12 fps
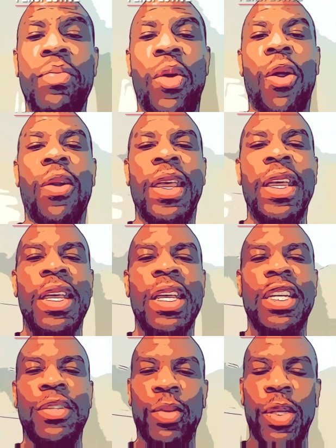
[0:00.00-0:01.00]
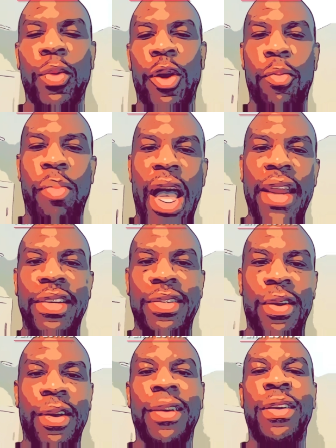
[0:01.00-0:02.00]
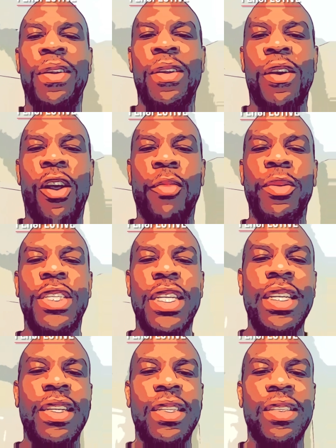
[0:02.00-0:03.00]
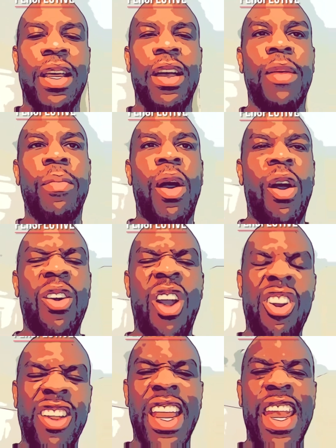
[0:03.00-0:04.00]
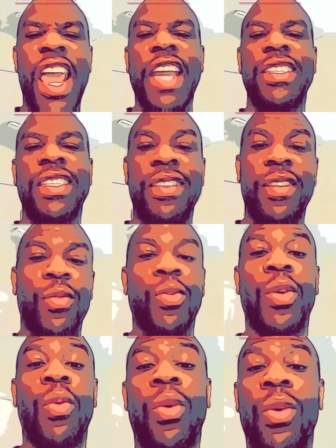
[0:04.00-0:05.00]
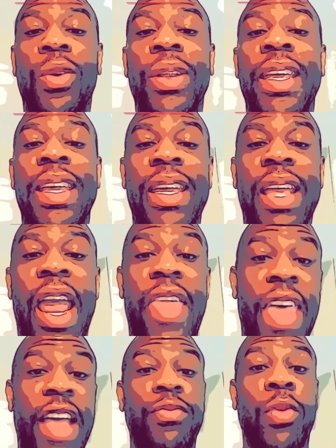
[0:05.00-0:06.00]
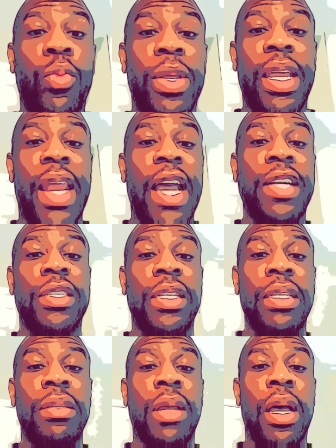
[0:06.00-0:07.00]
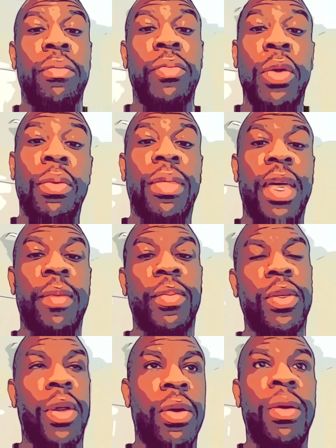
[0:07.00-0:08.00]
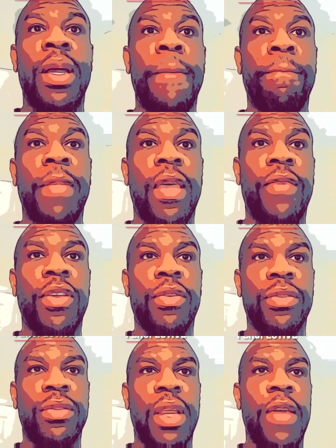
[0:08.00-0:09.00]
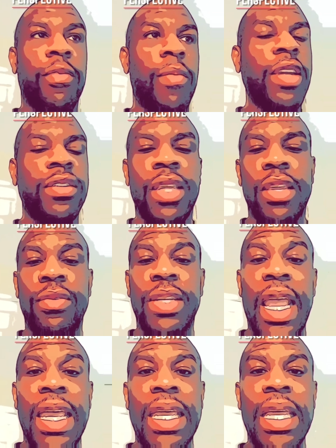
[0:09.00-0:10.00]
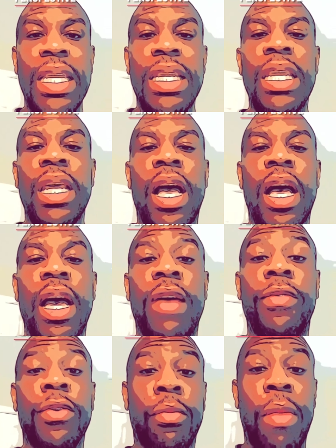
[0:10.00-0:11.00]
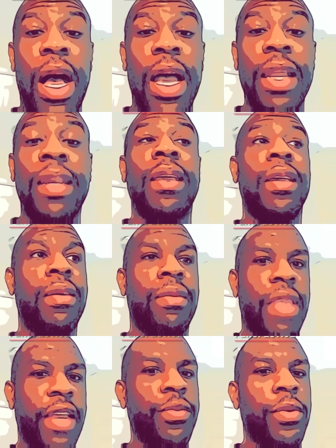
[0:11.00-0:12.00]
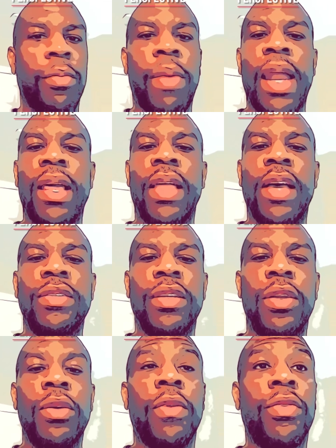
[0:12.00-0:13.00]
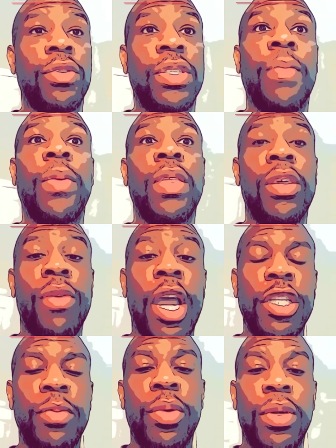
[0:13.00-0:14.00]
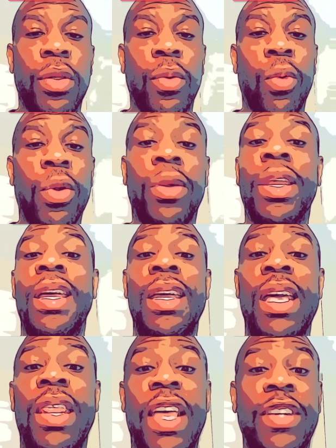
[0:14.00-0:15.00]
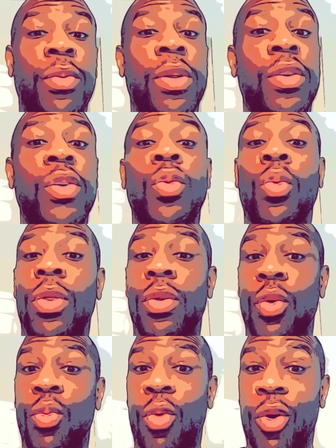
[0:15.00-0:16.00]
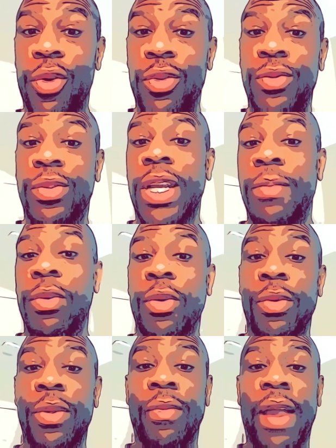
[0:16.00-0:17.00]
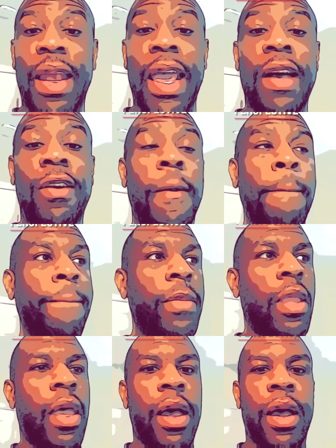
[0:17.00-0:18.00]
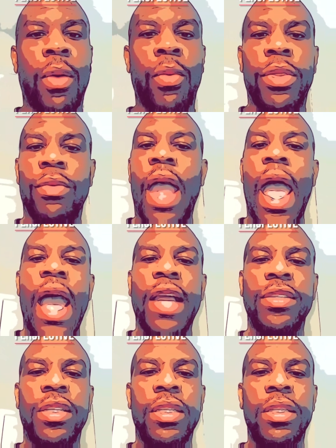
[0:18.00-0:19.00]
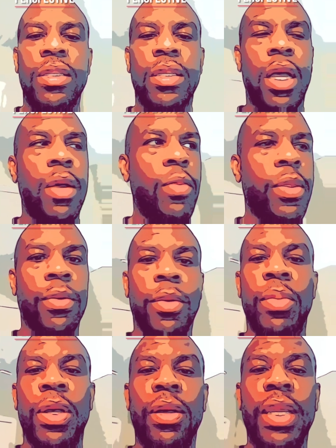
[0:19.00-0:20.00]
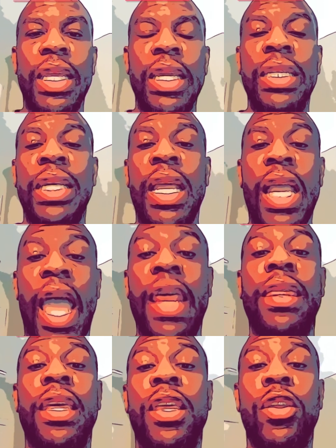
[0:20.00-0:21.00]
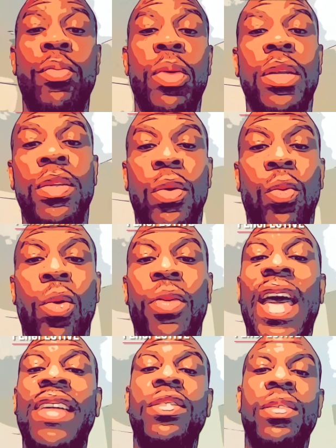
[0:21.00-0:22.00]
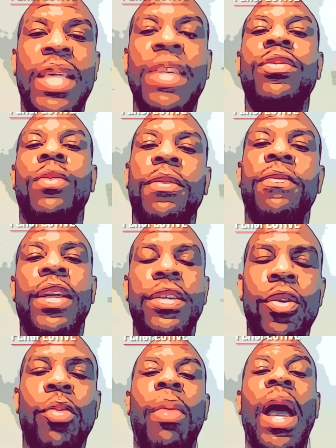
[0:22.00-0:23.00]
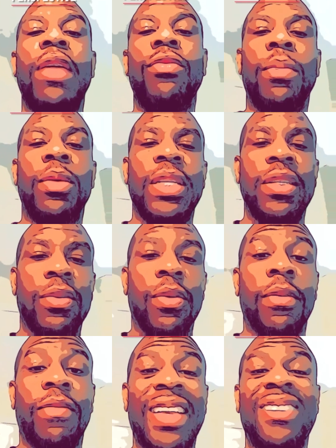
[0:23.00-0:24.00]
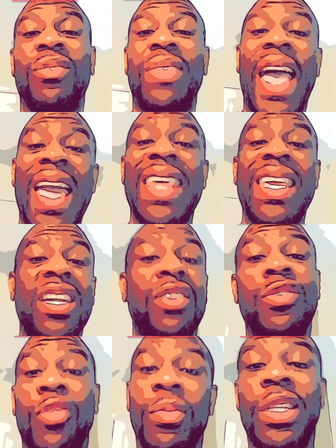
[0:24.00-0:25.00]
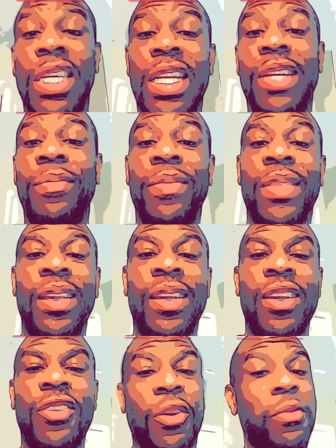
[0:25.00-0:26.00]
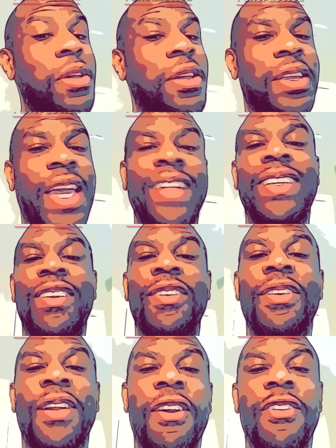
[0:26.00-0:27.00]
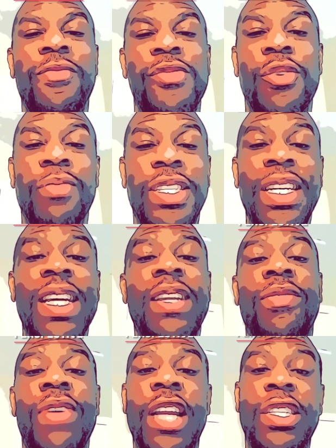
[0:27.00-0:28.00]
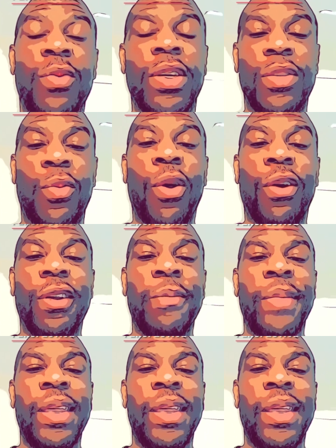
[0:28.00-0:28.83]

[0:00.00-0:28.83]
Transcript: part is really what our bodies are. Our machines um, are our connection to the real world, and that's what we can actually um, do with them. So if there's information that you take in uh, for your mind, that's what your body allows you to do. If there's something that you actually put into the world, that's what you do with your words, which I'm doing with you right now, uh, with your actions, um, with your abilities, anything that you put into the world, that's, that's your interface. So your body represents your interface. So that is your machine. So you got to take good care of your machine if you actually want it to work.